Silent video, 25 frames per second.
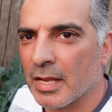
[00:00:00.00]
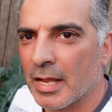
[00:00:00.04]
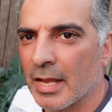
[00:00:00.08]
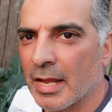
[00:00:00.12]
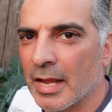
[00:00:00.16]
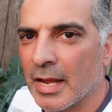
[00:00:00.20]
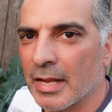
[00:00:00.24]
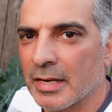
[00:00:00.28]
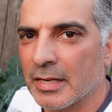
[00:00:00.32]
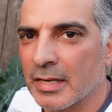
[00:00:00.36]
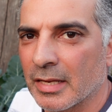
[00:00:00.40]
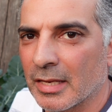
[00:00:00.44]

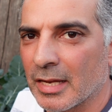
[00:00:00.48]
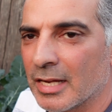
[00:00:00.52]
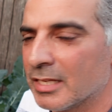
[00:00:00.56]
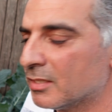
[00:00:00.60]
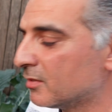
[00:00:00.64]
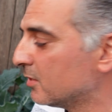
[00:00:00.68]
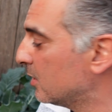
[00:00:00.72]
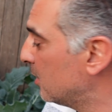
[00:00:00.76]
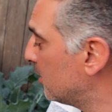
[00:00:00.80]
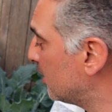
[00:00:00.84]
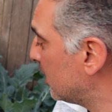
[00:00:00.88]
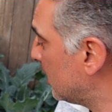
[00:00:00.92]
and the
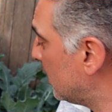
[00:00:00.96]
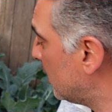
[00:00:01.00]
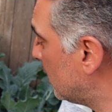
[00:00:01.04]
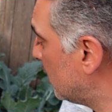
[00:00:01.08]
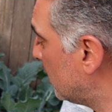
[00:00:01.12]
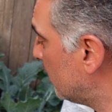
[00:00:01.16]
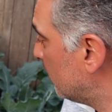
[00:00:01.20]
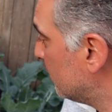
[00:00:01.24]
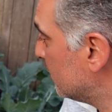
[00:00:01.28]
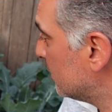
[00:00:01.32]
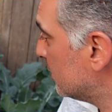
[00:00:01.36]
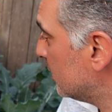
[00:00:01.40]
last thing I'm going to
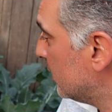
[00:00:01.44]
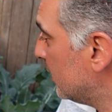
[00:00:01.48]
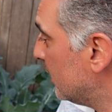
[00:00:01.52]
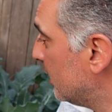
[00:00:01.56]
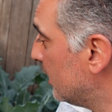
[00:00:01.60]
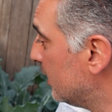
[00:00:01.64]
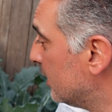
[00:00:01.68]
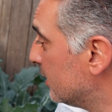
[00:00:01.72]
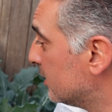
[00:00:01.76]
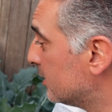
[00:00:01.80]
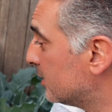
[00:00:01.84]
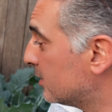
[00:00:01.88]
harvest
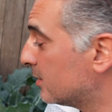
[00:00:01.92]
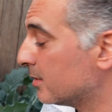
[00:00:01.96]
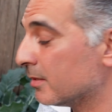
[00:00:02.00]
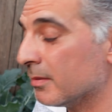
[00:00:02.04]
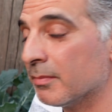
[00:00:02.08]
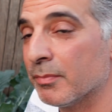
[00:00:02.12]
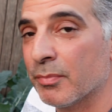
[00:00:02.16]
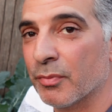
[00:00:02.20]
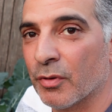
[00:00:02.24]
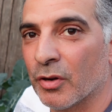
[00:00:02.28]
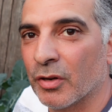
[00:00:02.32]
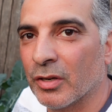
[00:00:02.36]
is
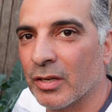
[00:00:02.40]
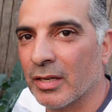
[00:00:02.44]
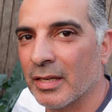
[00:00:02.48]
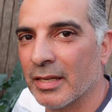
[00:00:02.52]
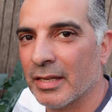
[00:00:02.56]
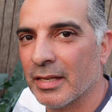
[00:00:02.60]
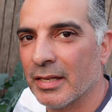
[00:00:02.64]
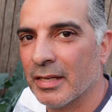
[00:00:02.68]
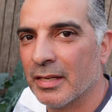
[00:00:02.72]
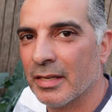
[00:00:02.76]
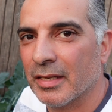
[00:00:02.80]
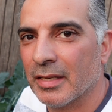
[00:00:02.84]

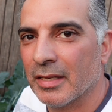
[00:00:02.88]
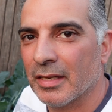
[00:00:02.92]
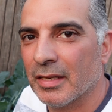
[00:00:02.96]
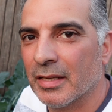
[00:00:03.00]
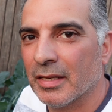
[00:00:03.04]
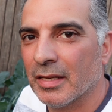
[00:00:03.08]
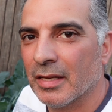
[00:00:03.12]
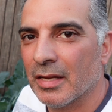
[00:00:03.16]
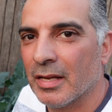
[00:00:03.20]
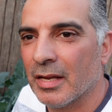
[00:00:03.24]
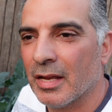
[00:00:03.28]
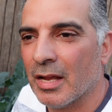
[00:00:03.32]
broccoli.
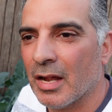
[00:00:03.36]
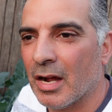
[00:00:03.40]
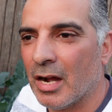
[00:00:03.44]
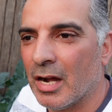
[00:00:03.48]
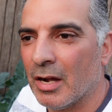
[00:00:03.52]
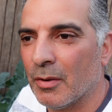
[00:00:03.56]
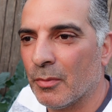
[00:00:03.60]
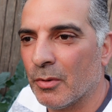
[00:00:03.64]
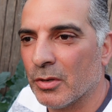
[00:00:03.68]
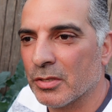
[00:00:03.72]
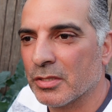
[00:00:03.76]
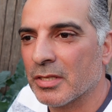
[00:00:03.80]

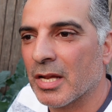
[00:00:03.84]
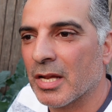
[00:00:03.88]
I was